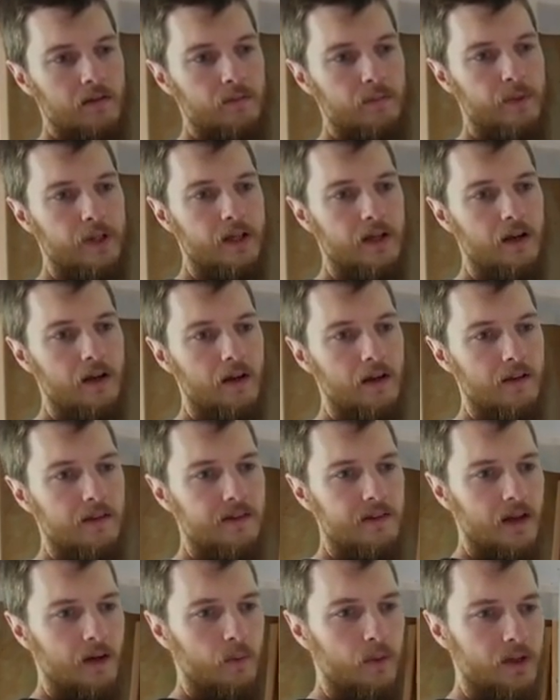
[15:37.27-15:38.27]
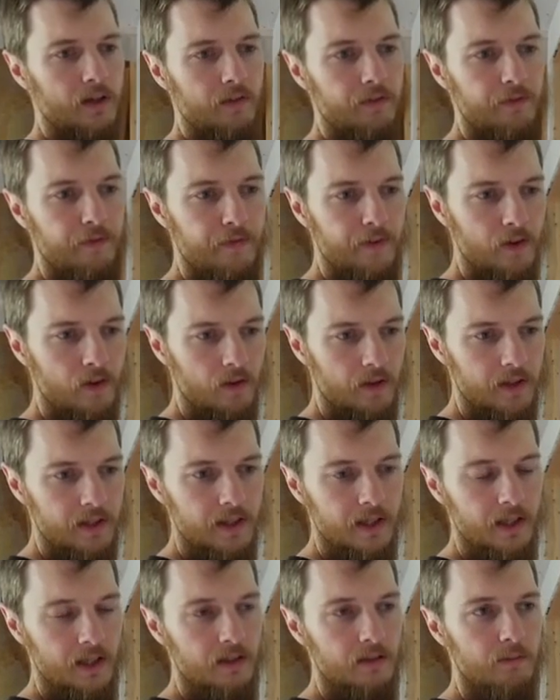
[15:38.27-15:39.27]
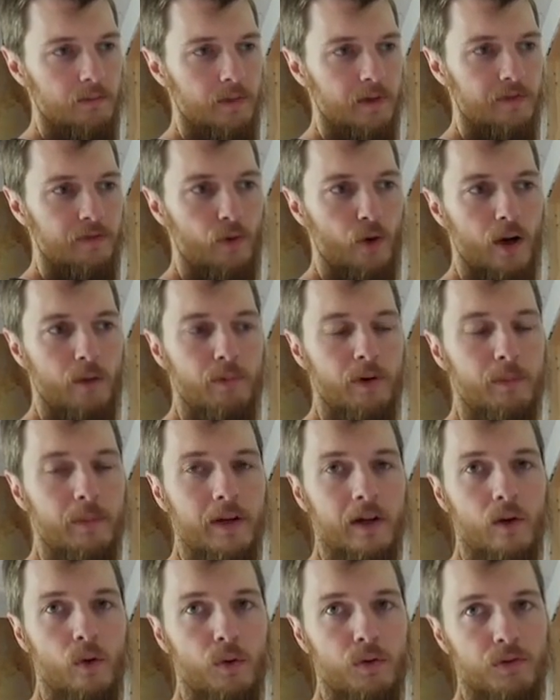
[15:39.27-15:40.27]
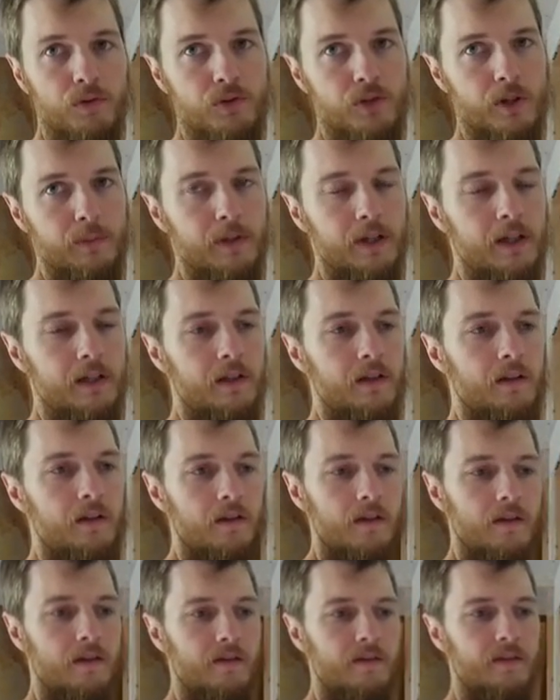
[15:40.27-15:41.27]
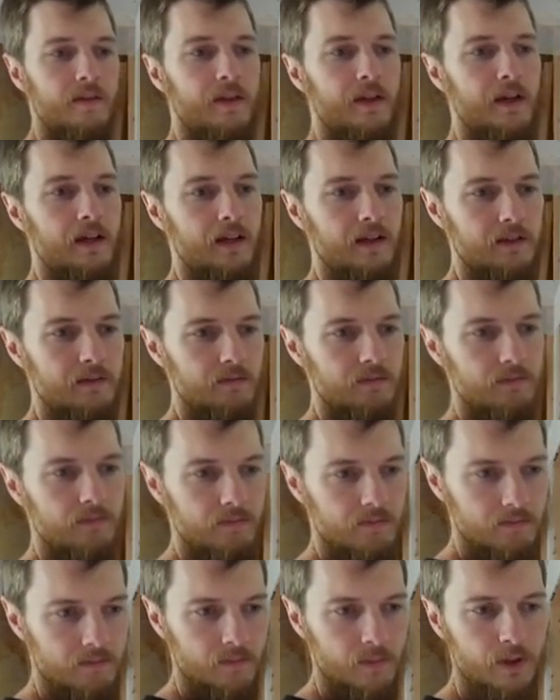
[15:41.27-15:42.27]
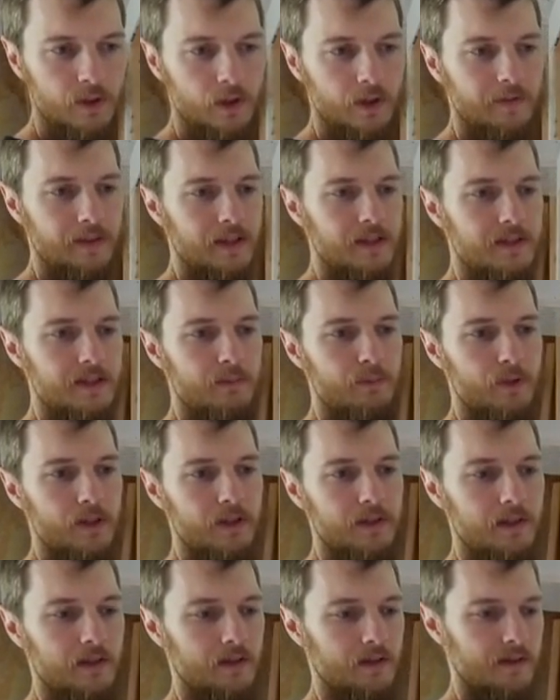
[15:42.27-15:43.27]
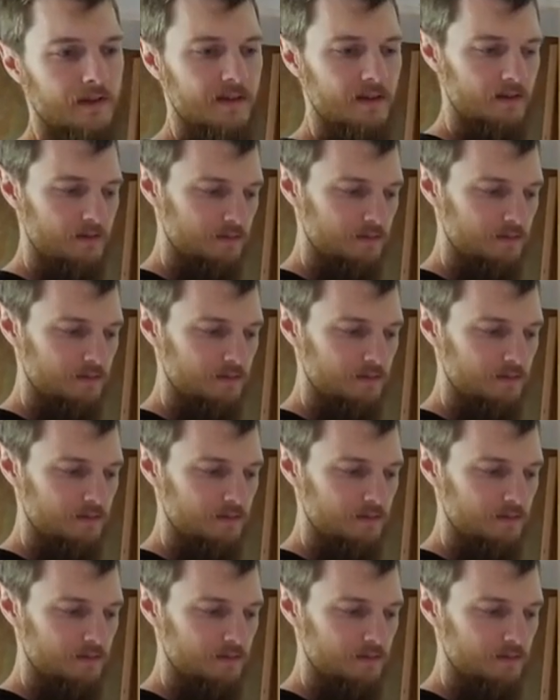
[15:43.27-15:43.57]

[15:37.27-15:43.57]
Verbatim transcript: because I want to fill it in before I put my corner trim on so that we don't have that dip right there. So